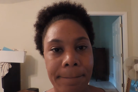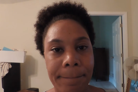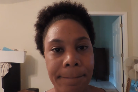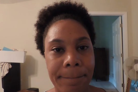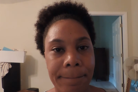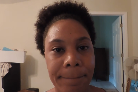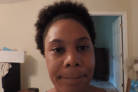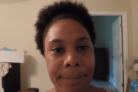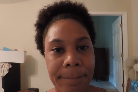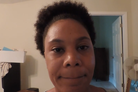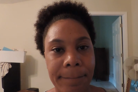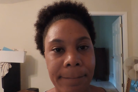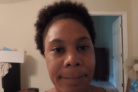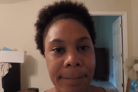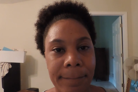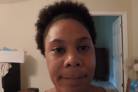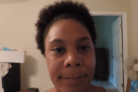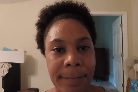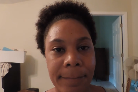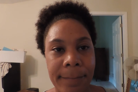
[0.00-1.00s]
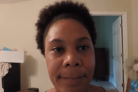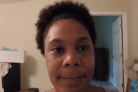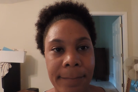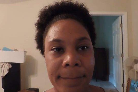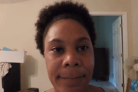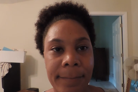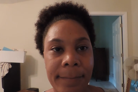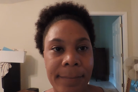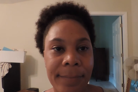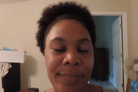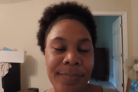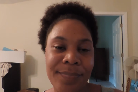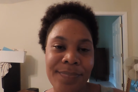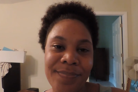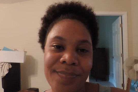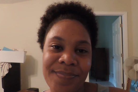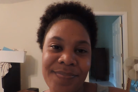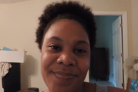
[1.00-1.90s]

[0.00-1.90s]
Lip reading: (no one is talking)